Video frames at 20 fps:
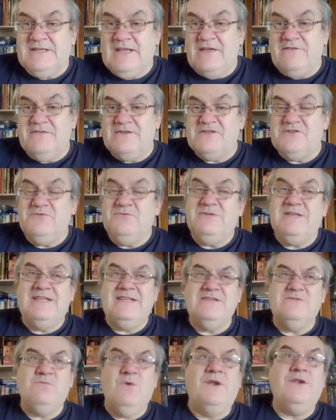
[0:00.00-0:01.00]
Davies, who
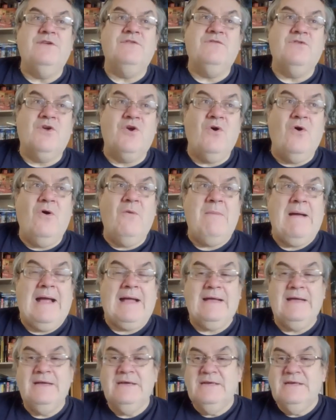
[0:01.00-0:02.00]
did his wonderful
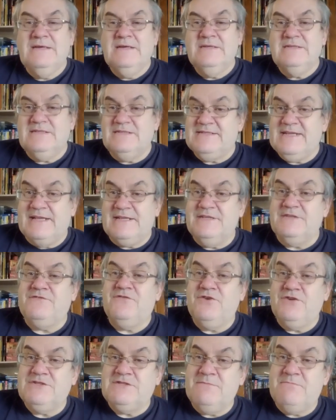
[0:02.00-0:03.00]
callback to Tennant's
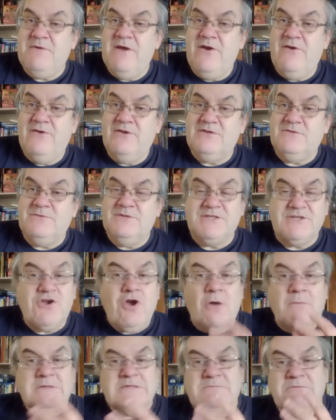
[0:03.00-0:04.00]
first appearance with his
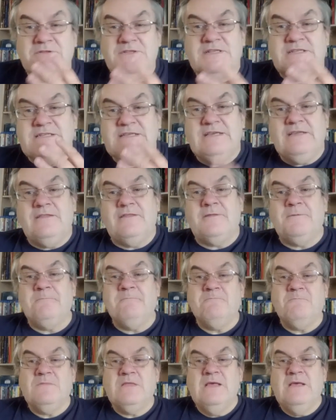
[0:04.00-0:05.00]
comments about the teeth.
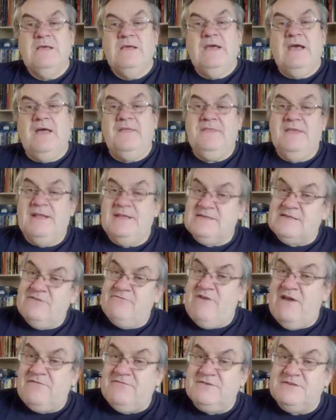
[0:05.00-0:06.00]
And then, as I
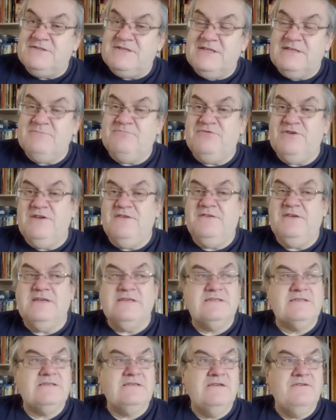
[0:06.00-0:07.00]
referenced in the
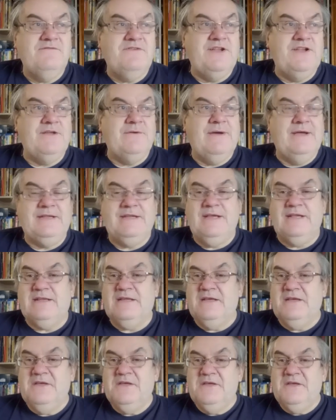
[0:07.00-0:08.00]
previous video I did,
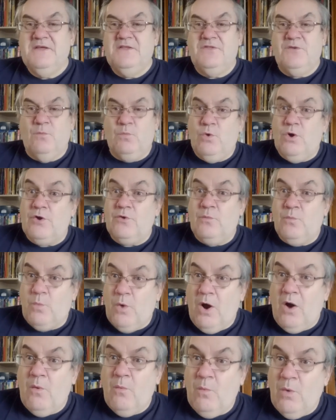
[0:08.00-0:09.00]
the
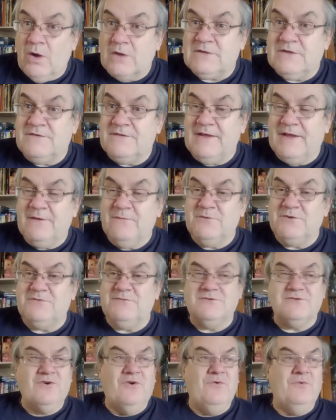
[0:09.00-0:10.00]
what thing, which
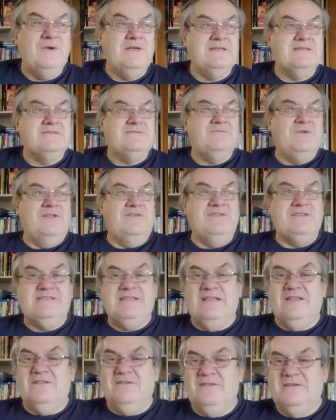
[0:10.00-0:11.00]
was always one of his
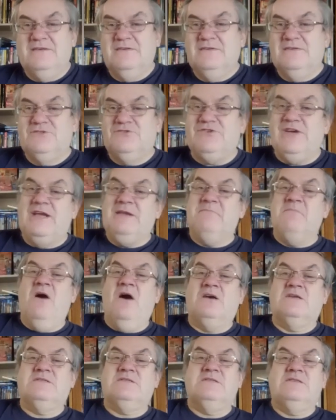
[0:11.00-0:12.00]
little
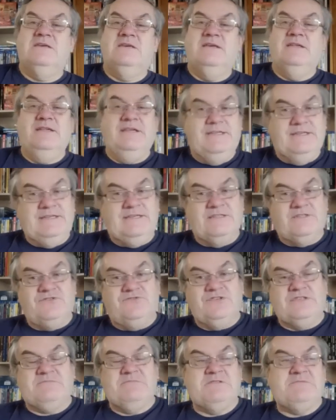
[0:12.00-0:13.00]
trademarks leading into
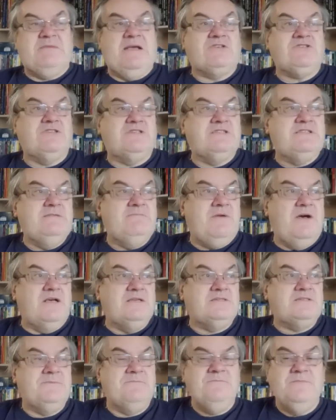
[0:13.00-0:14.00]
Christmas specials in the
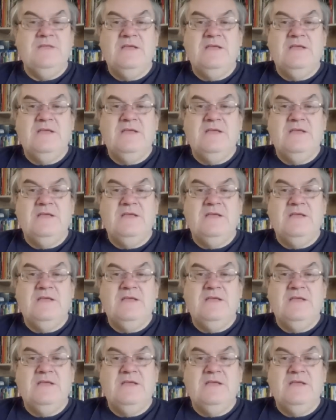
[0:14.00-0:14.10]
past.